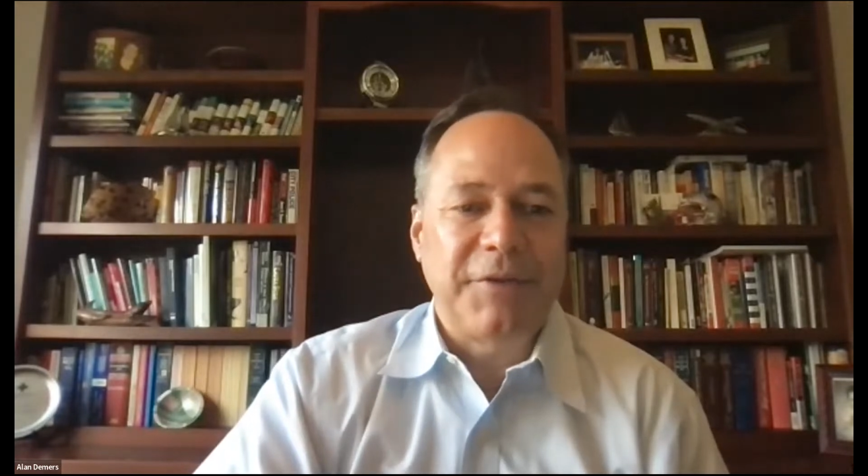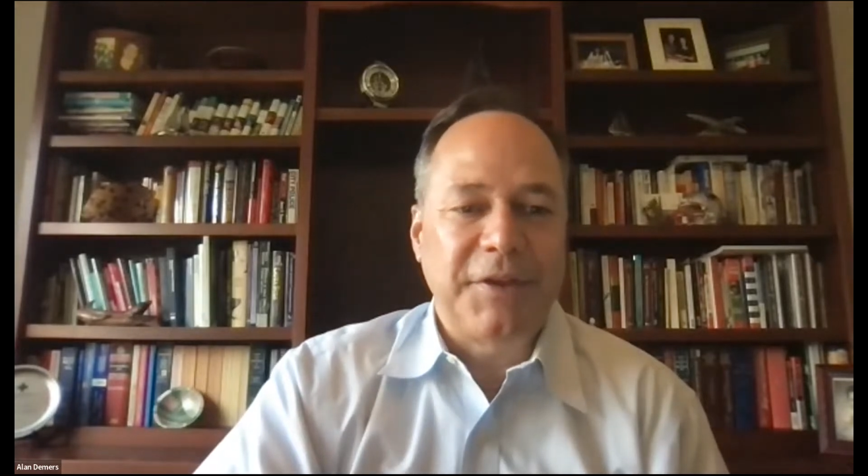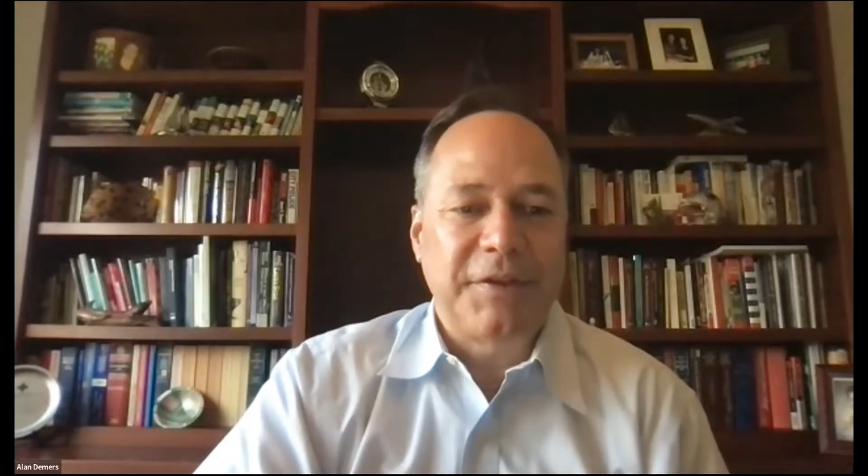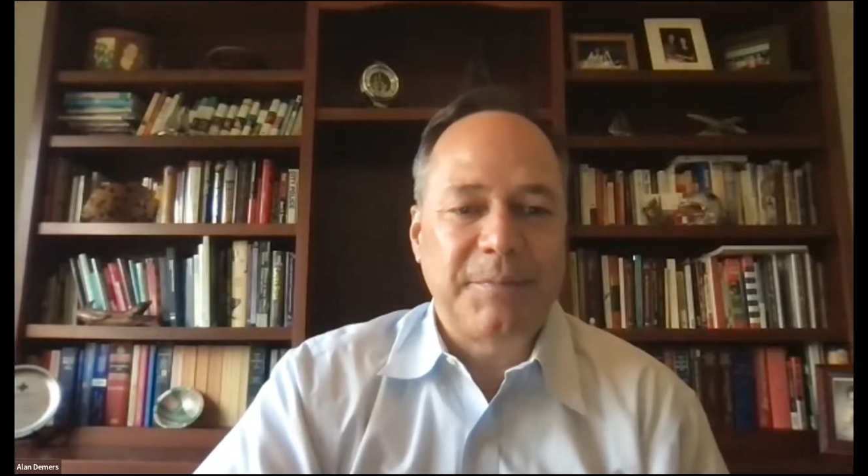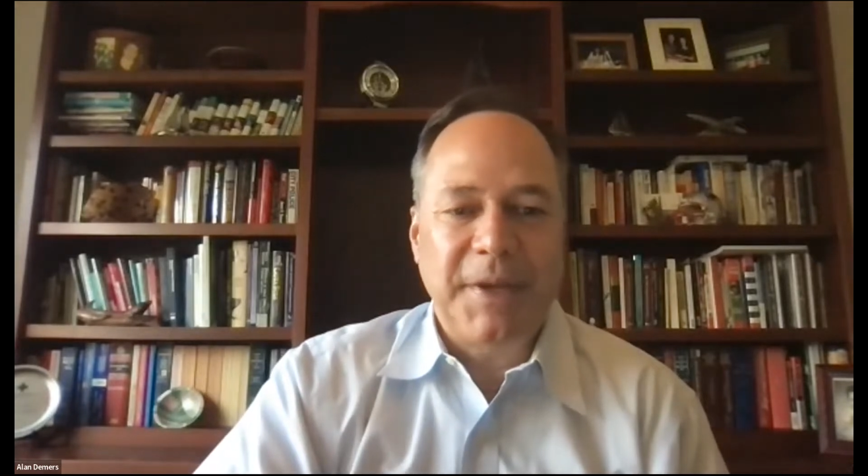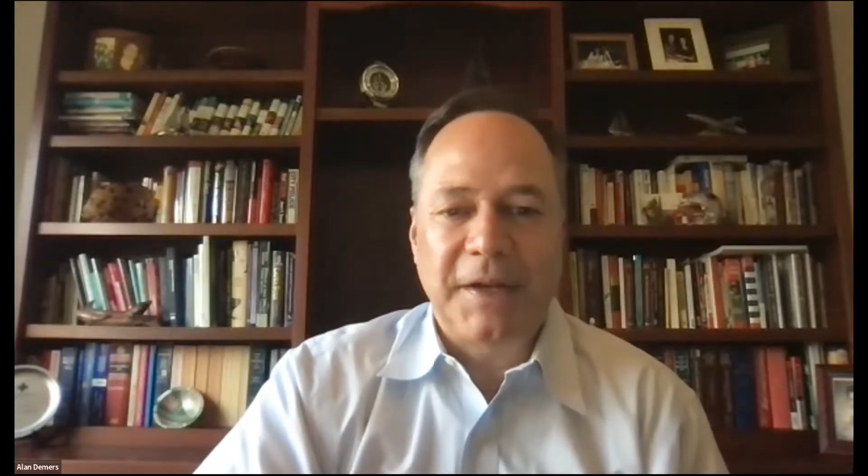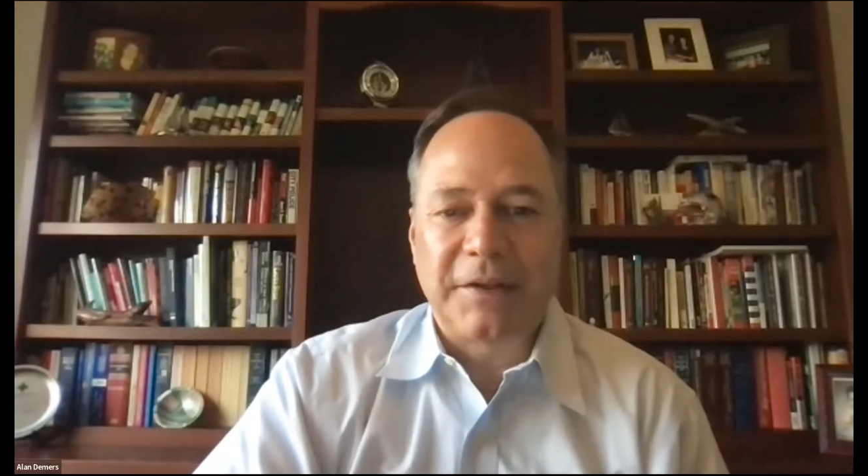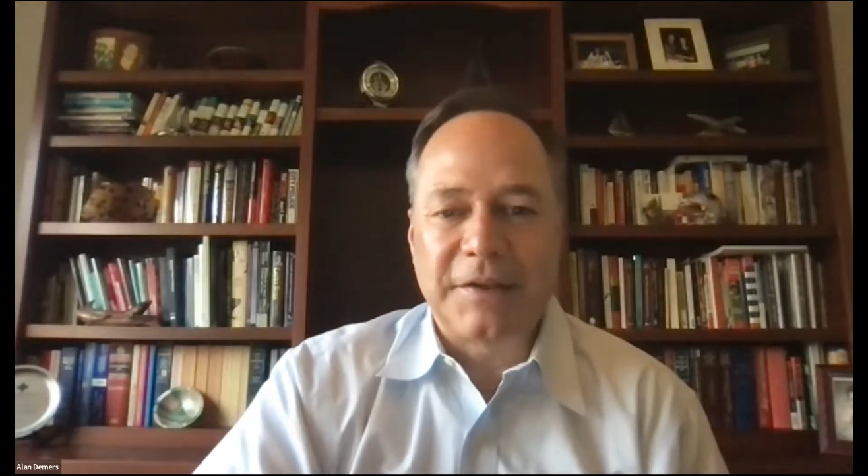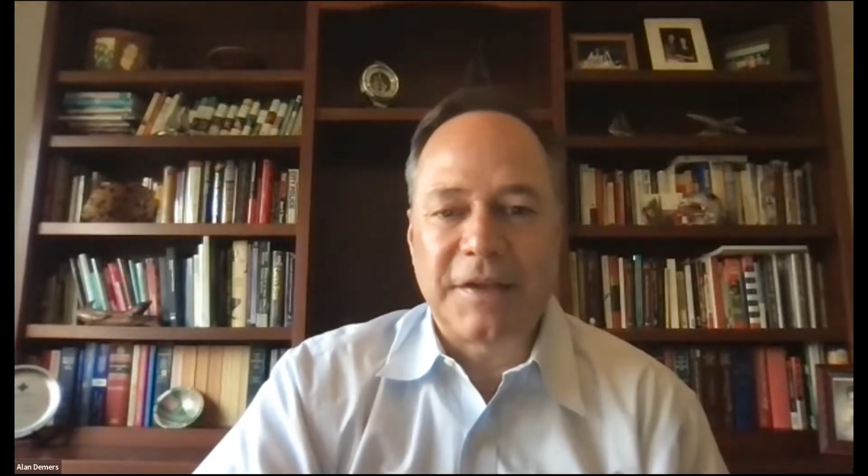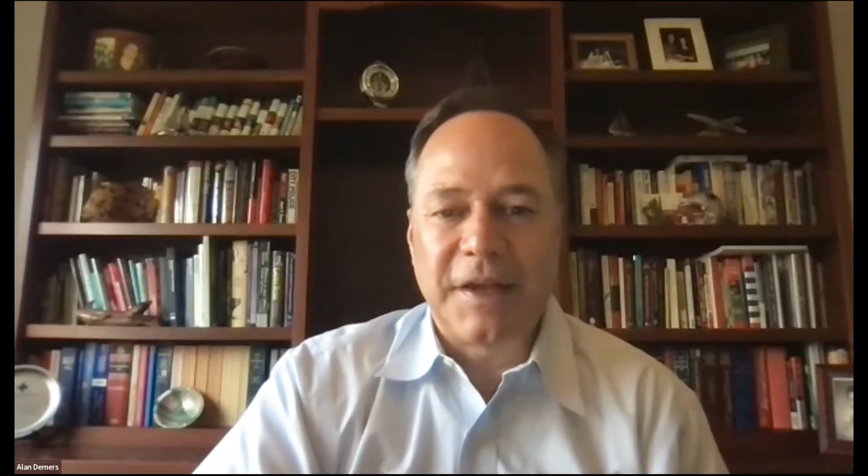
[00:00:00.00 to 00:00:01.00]
this panel
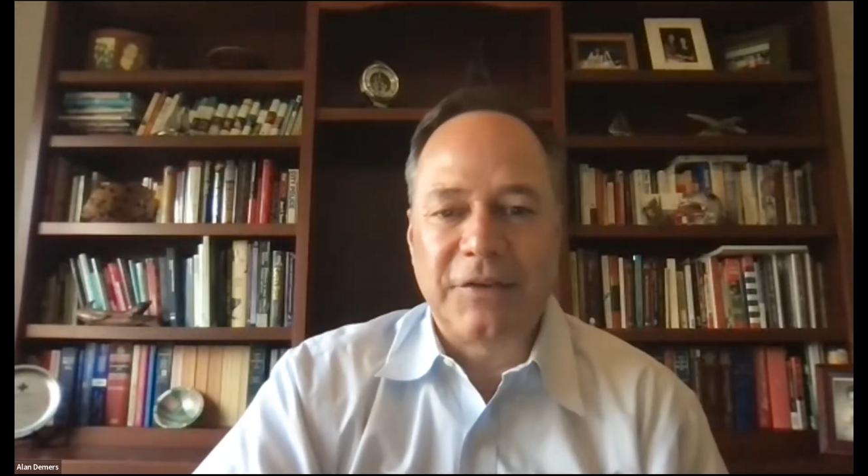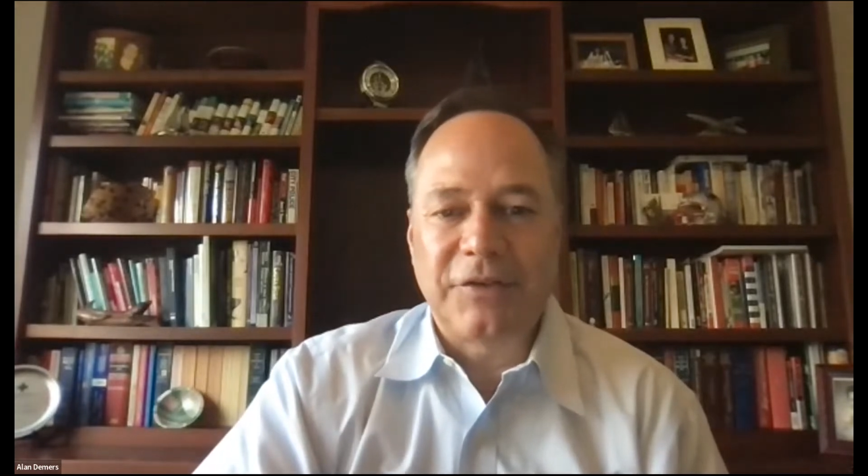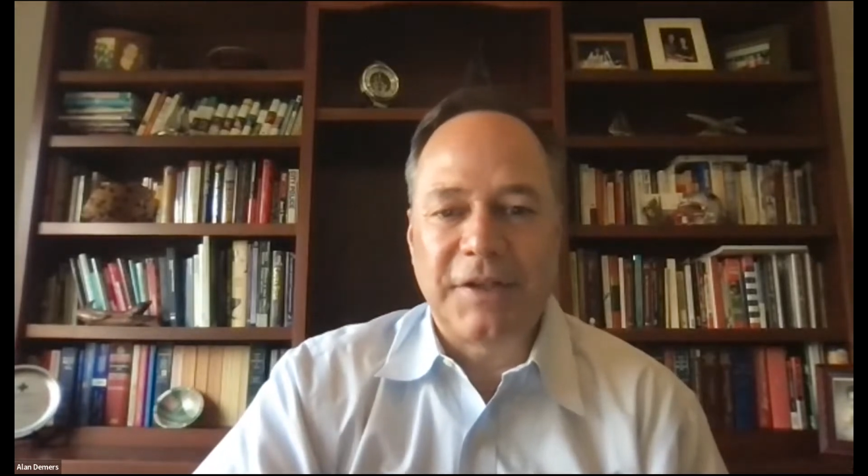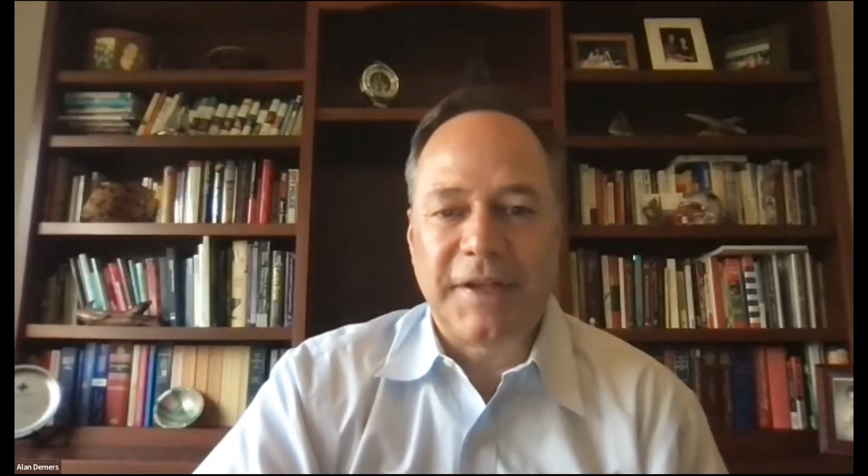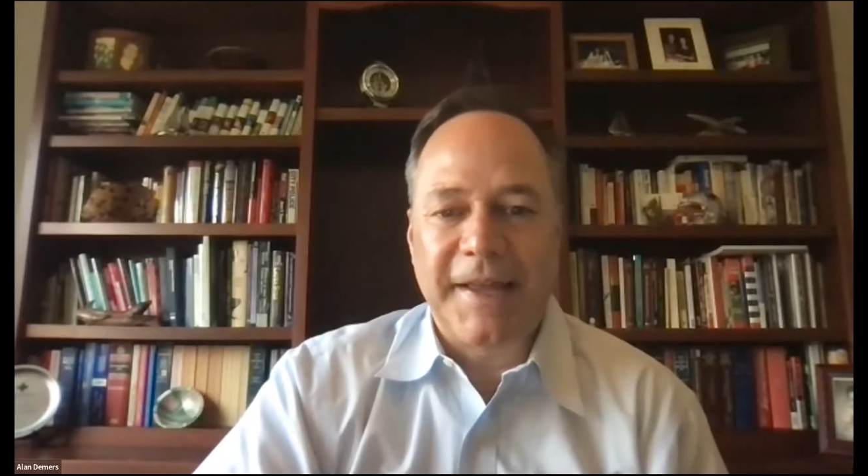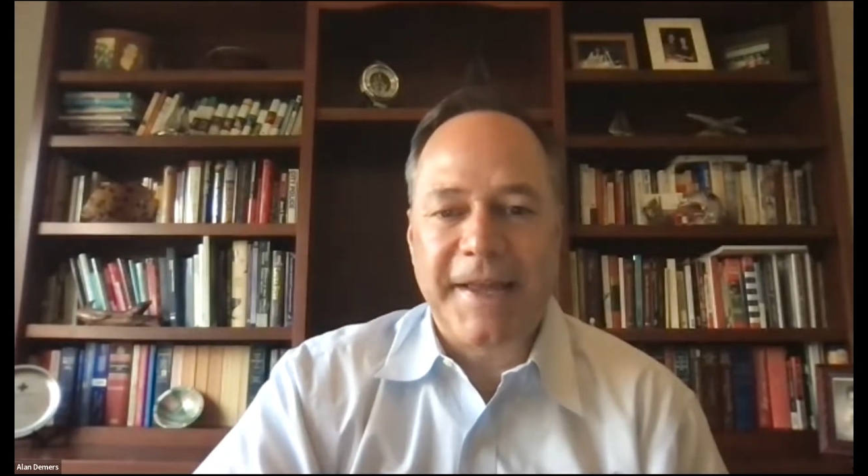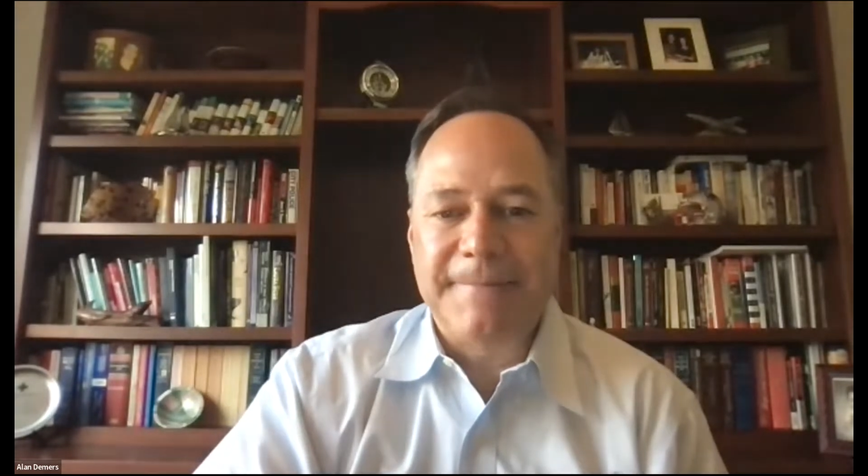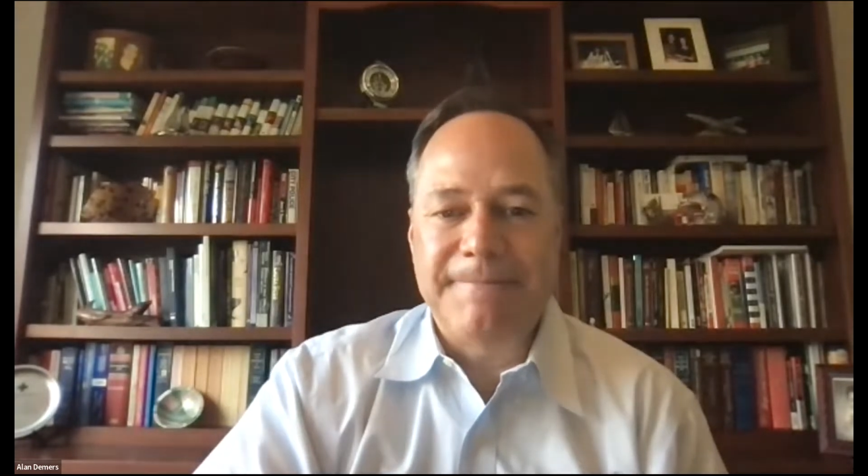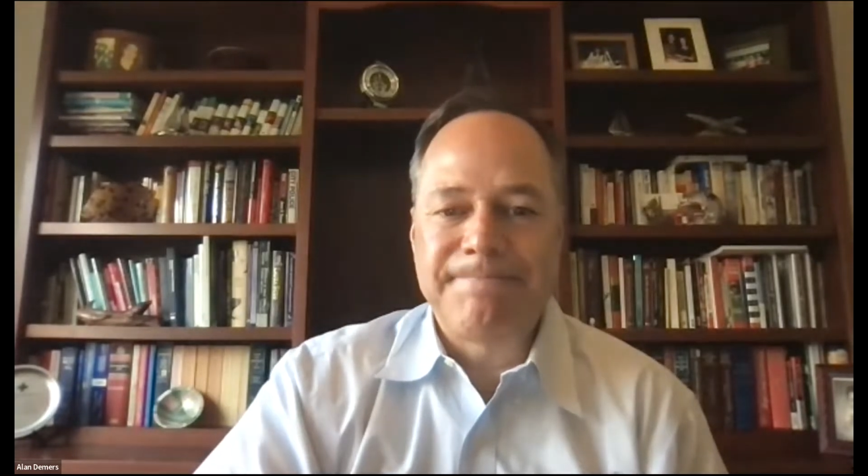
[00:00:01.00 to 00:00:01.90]
discussion today.